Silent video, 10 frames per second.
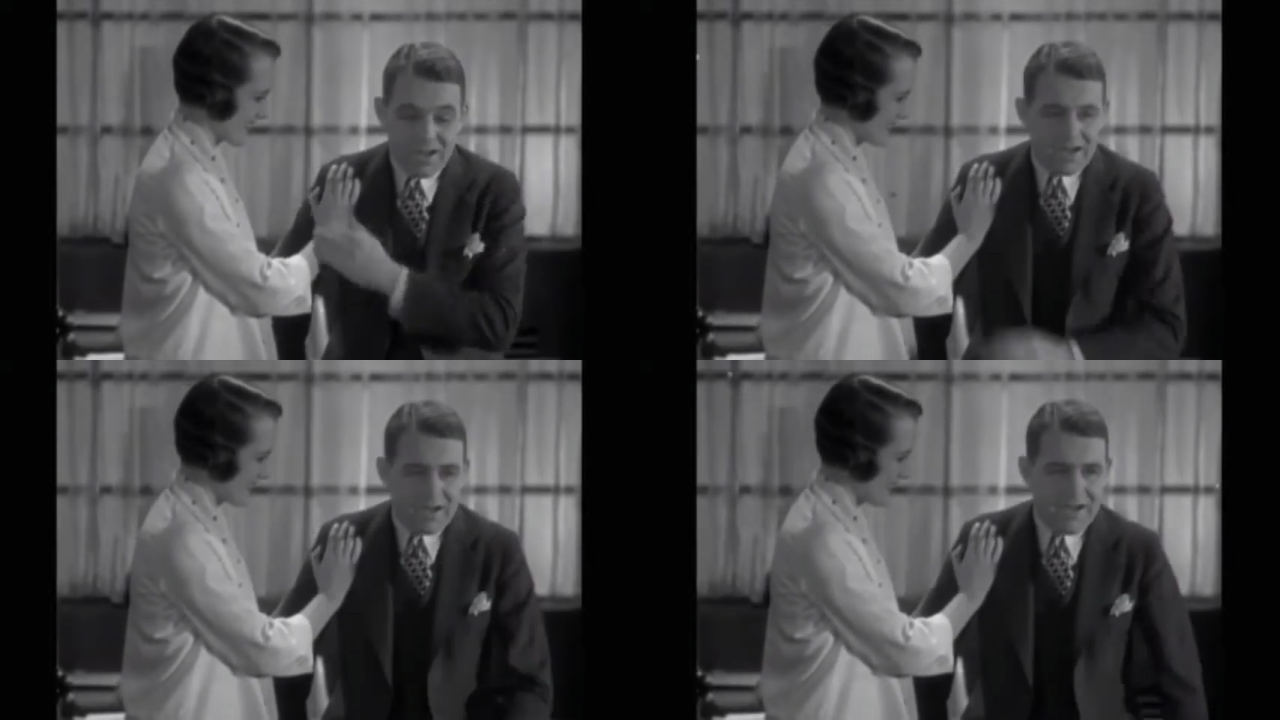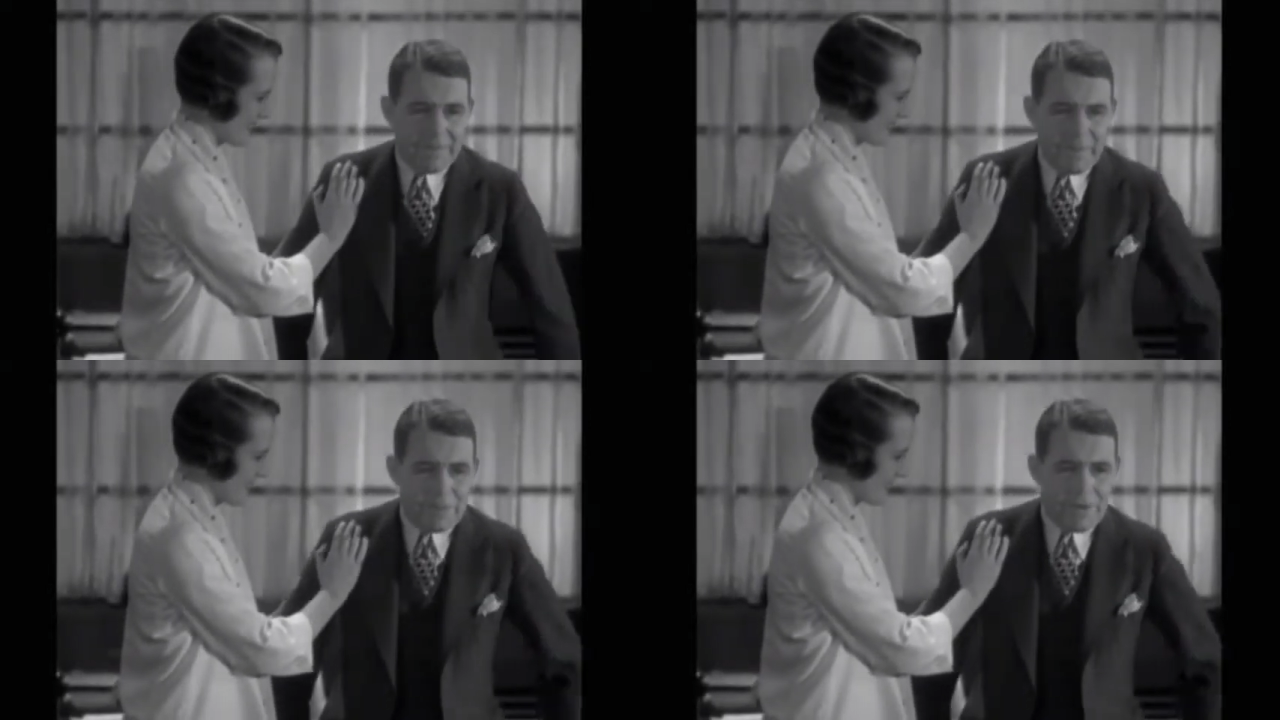
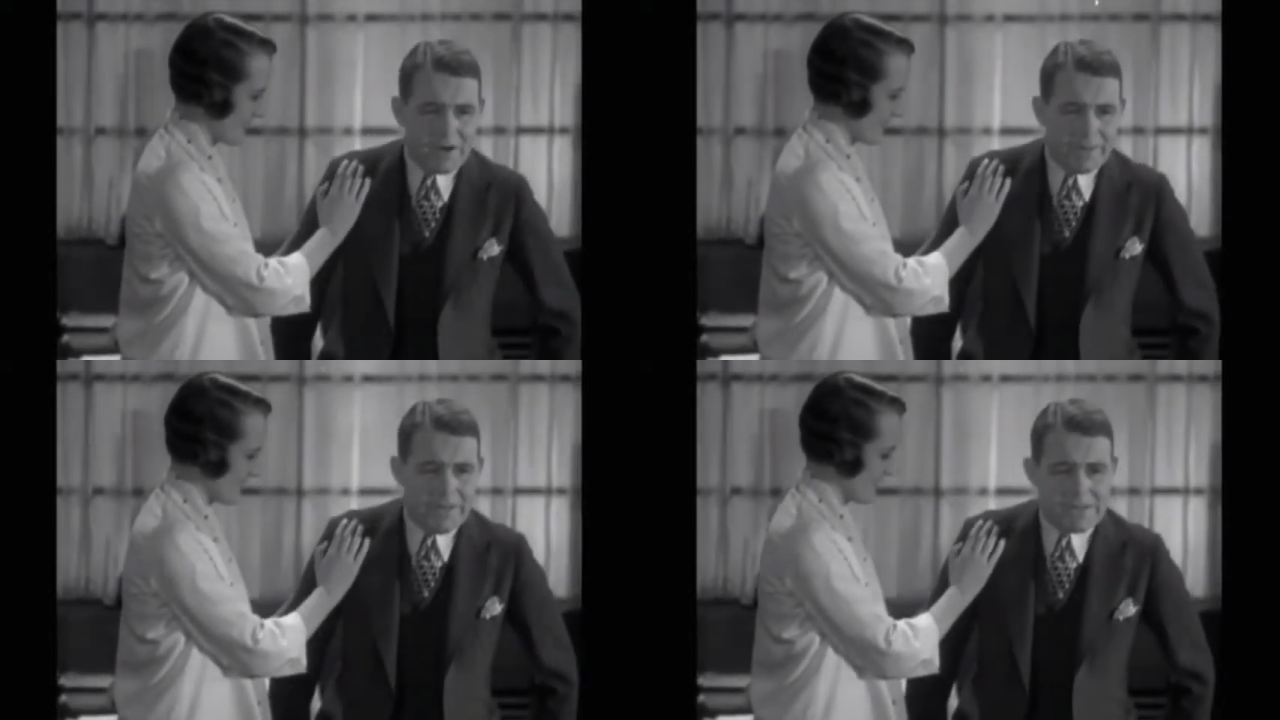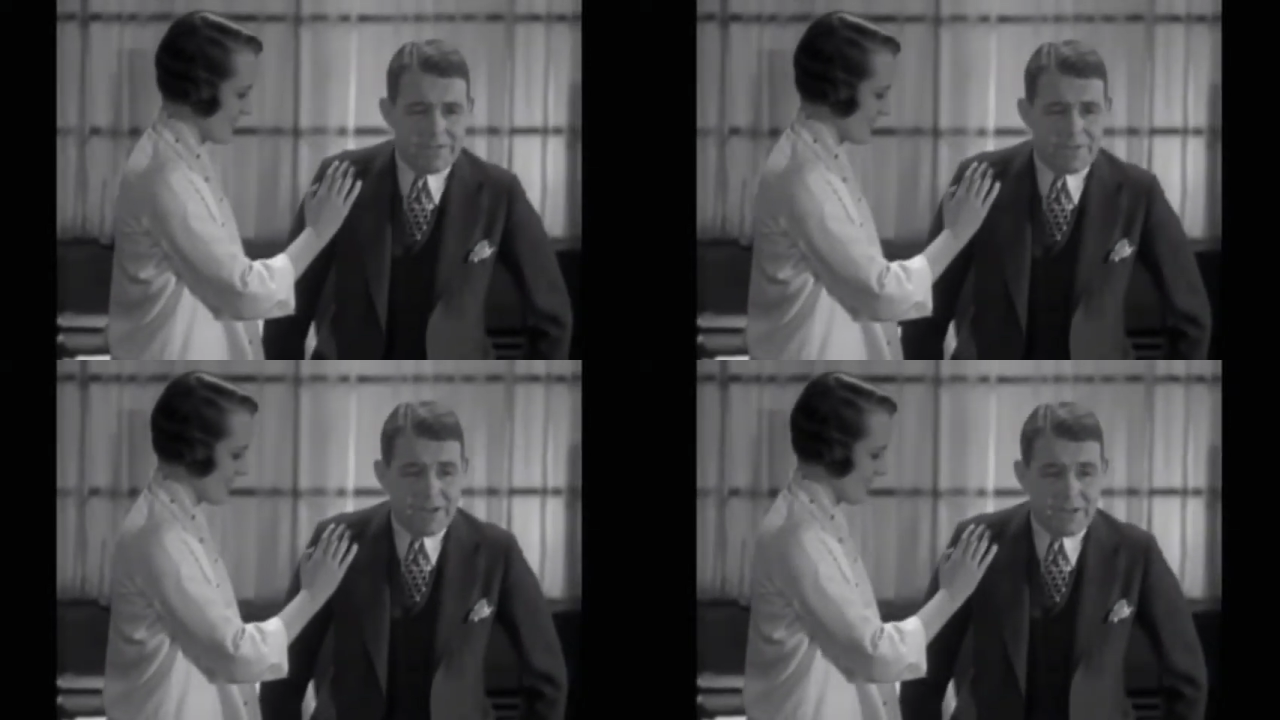oh, yes, I
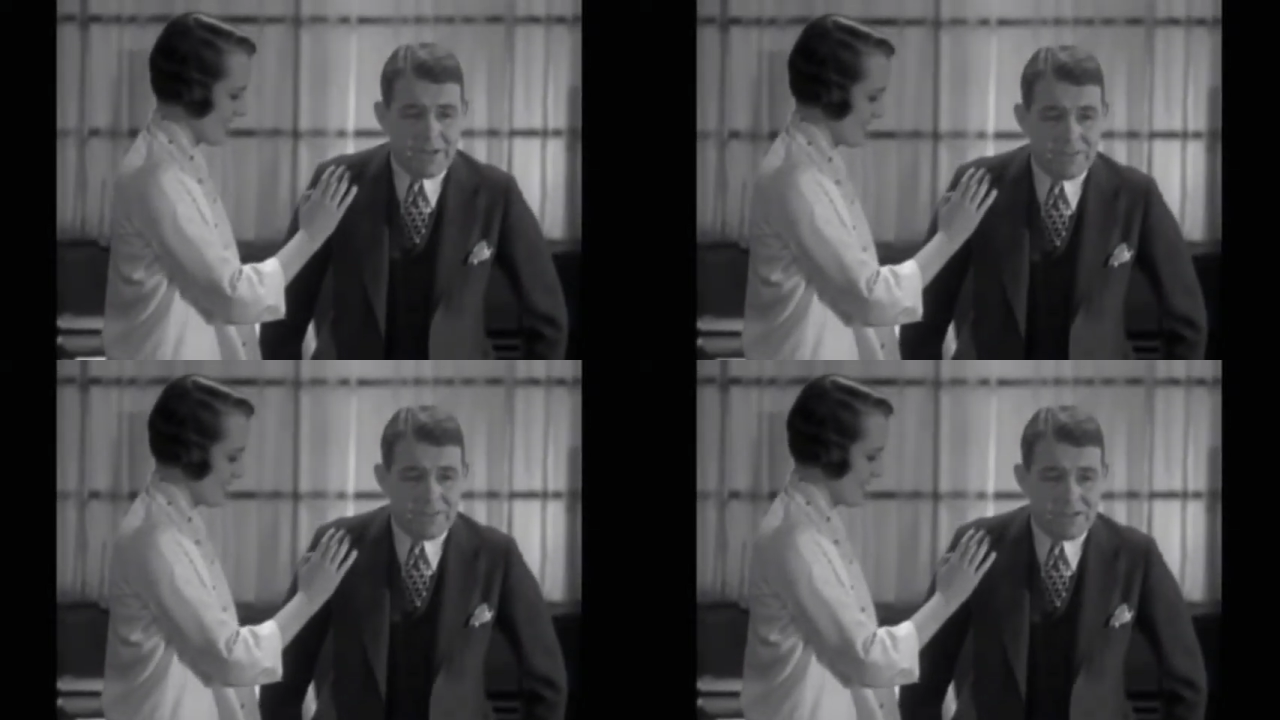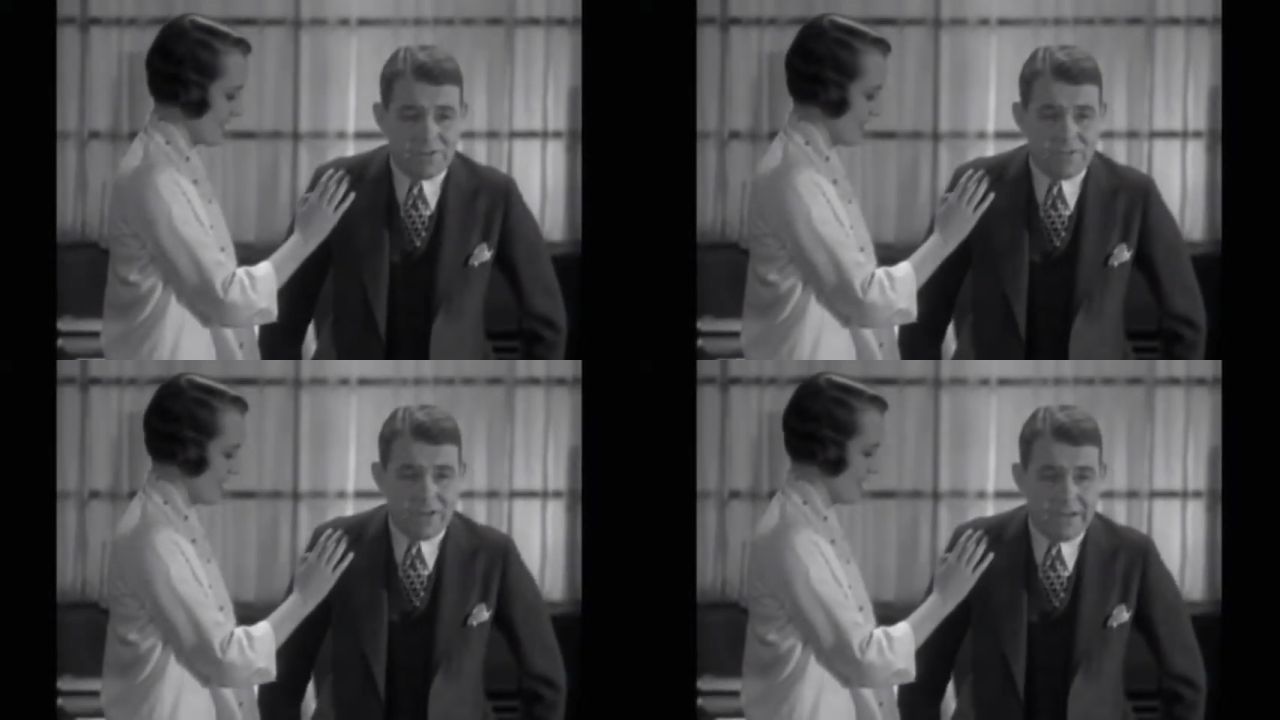remember that
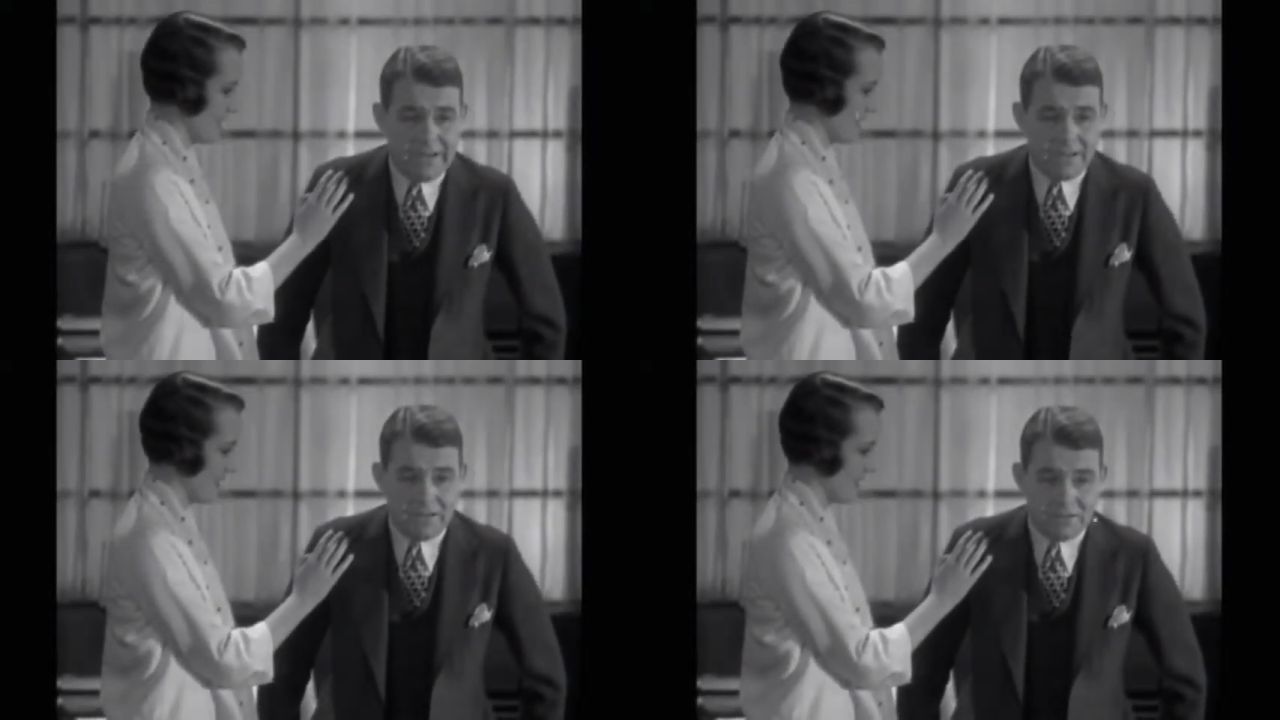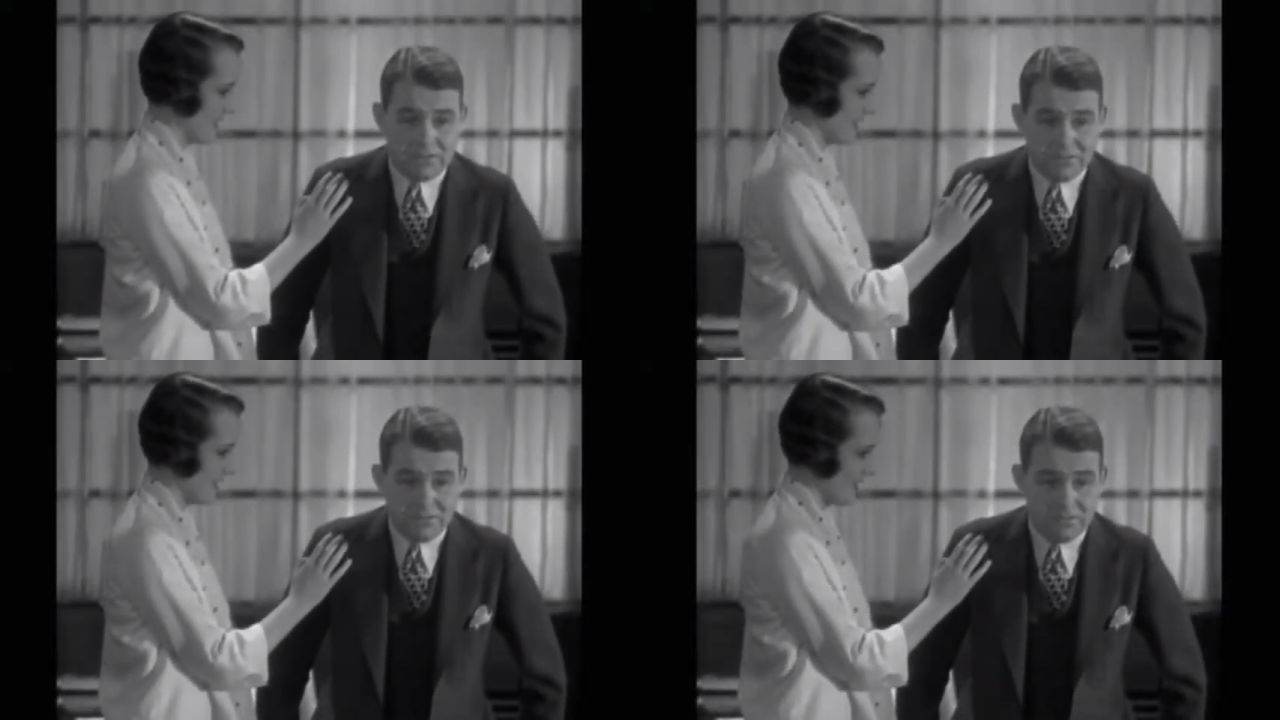very clearly.
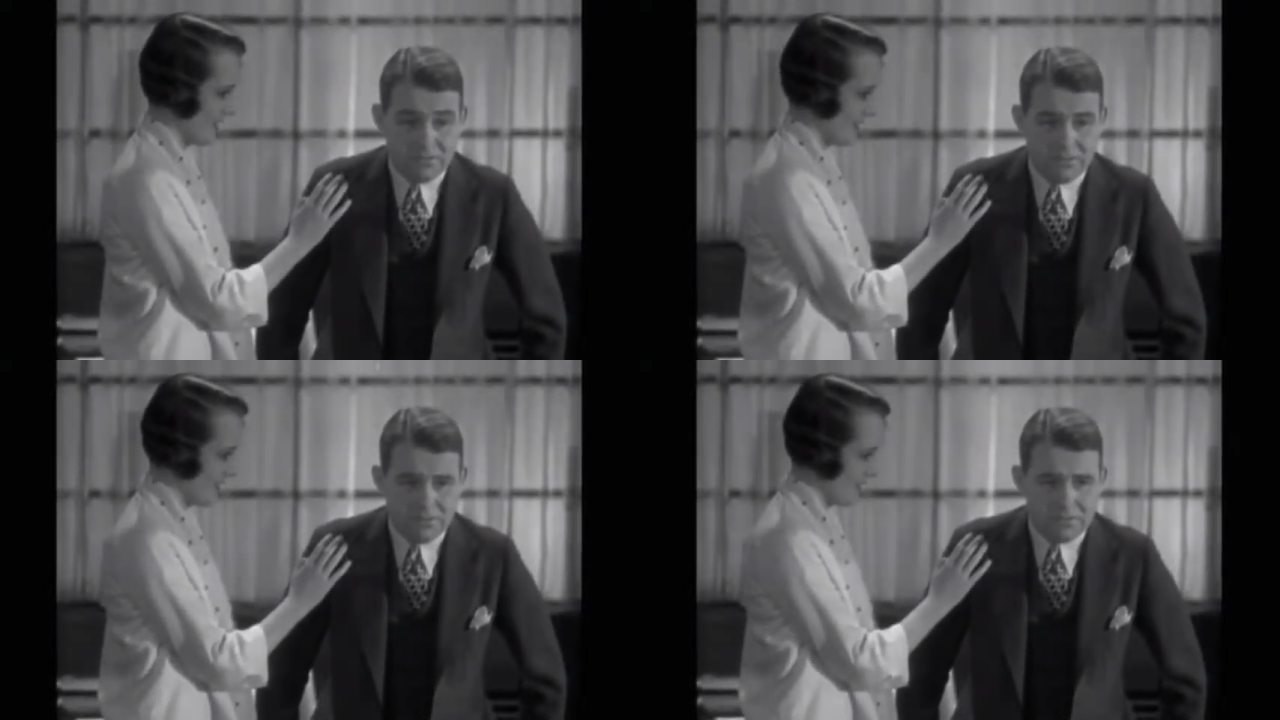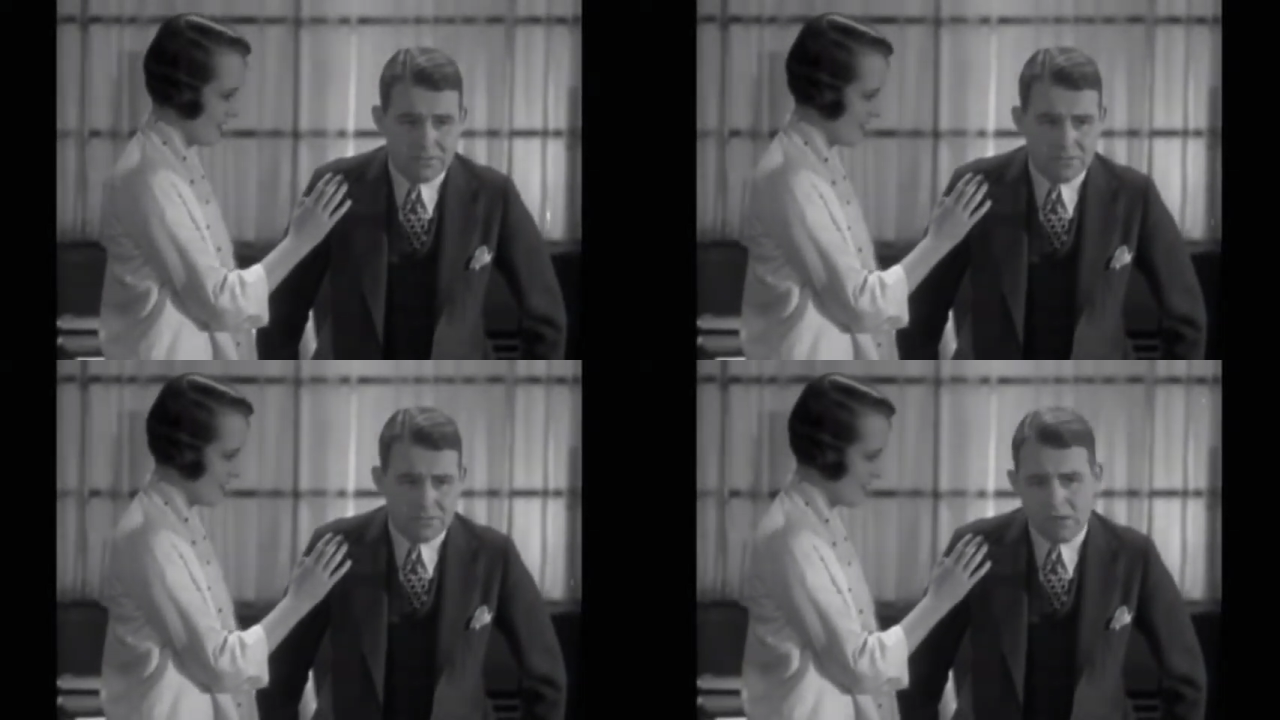
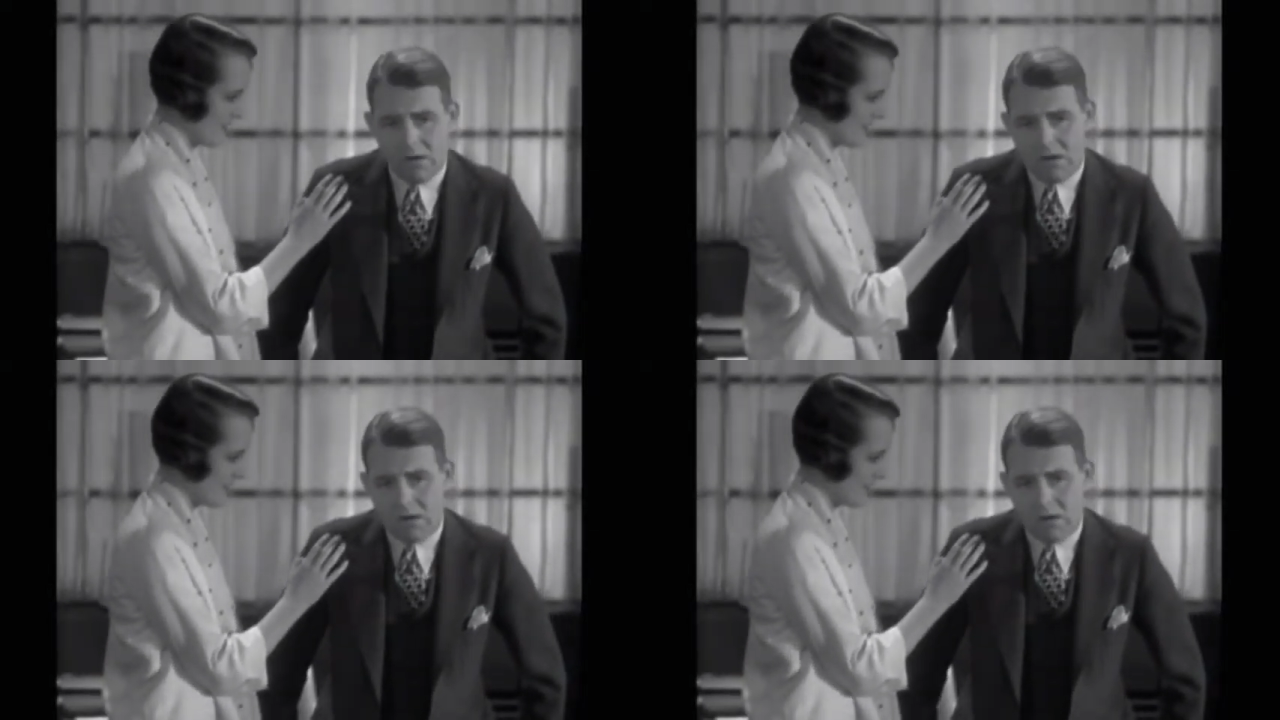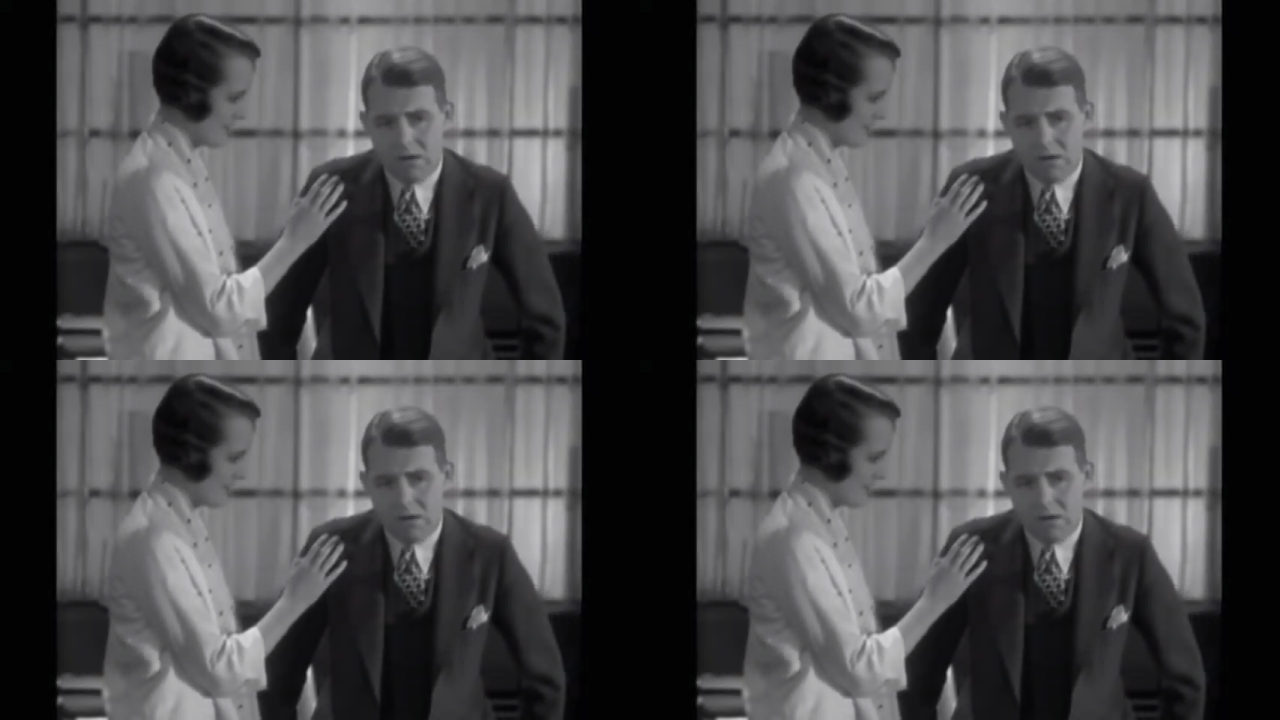Uh,